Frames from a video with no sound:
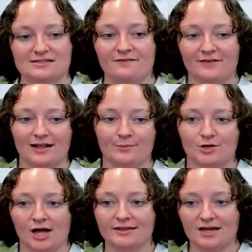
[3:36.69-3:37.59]
available
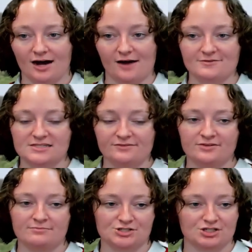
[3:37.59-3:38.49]
on the Office of
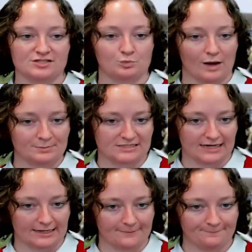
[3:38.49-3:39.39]
Admissions website.